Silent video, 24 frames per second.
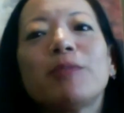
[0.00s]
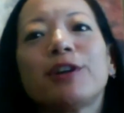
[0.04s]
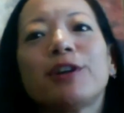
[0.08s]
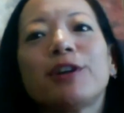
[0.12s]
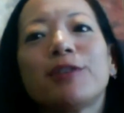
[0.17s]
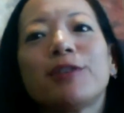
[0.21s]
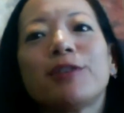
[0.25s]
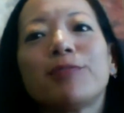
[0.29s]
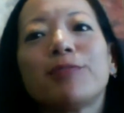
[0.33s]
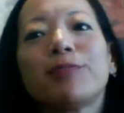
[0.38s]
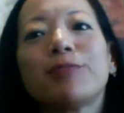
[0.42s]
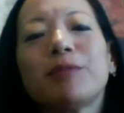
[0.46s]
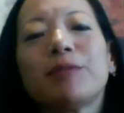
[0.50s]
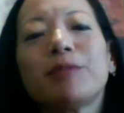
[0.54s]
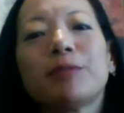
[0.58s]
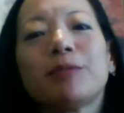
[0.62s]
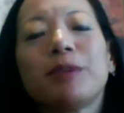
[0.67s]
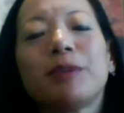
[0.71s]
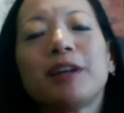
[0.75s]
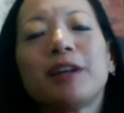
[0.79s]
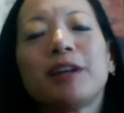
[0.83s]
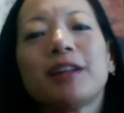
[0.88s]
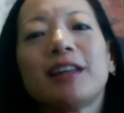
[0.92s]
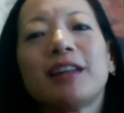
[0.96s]
are
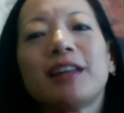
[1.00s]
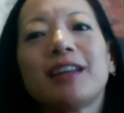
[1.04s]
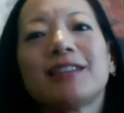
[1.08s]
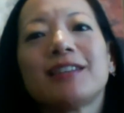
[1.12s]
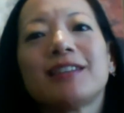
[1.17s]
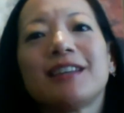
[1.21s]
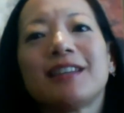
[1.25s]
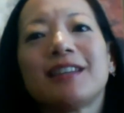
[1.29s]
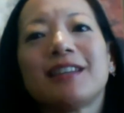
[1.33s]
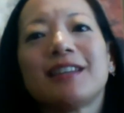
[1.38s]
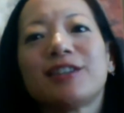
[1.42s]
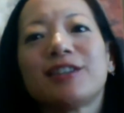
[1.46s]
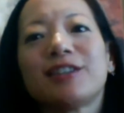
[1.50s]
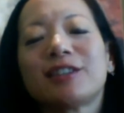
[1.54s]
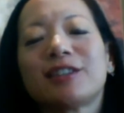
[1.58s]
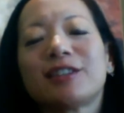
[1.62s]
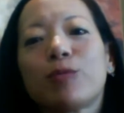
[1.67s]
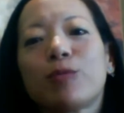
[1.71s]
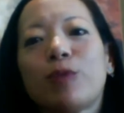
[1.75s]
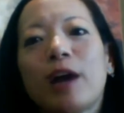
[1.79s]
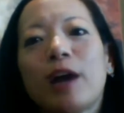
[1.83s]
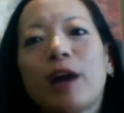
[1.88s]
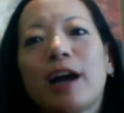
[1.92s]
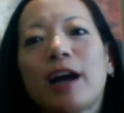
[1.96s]
being lazy. They just
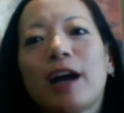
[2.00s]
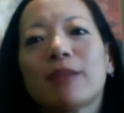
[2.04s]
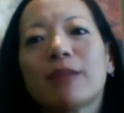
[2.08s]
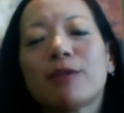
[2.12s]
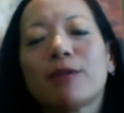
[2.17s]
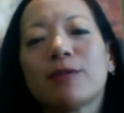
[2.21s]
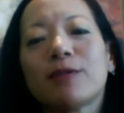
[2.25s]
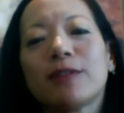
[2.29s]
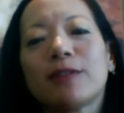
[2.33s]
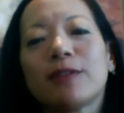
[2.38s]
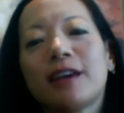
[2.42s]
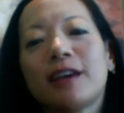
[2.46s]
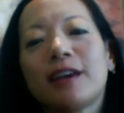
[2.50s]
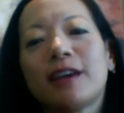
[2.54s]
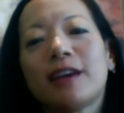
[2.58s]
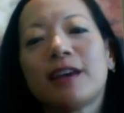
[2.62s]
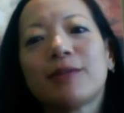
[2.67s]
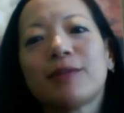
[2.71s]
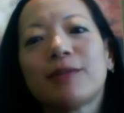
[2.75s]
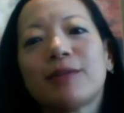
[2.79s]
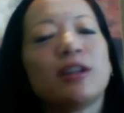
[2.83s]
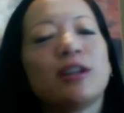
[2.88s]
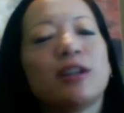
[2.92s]
whack them over the head. With,